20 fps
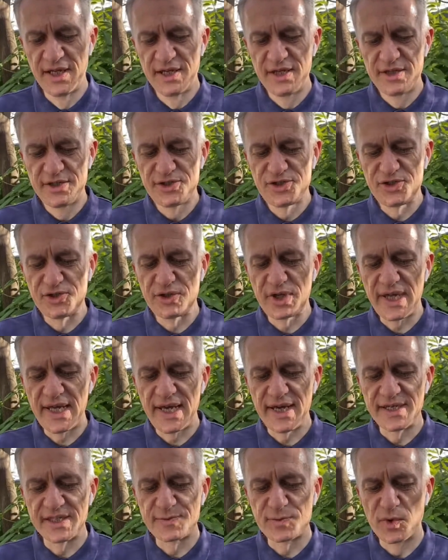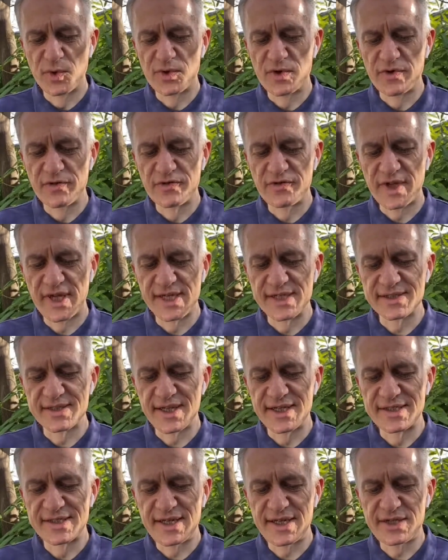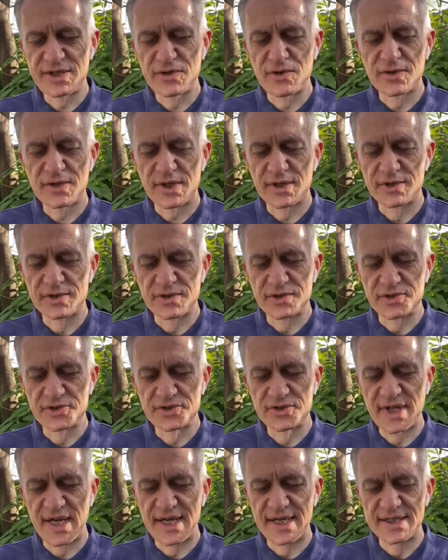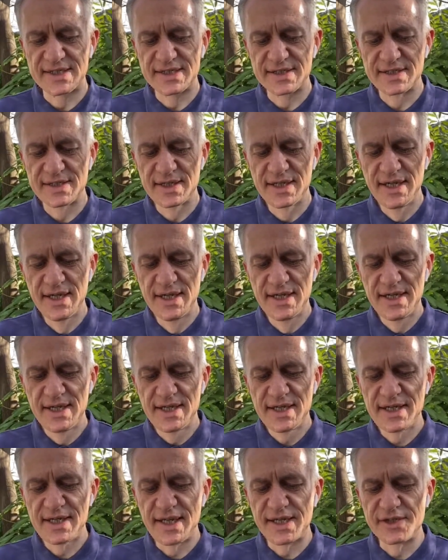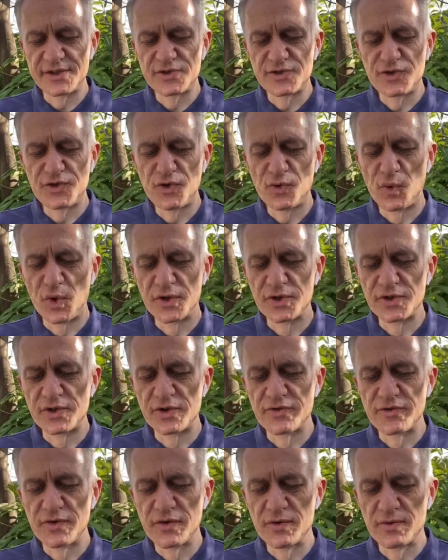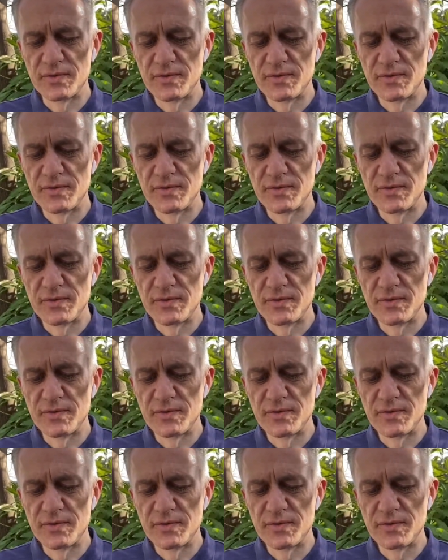Surely I spoke of things I did not understand, things too wonderful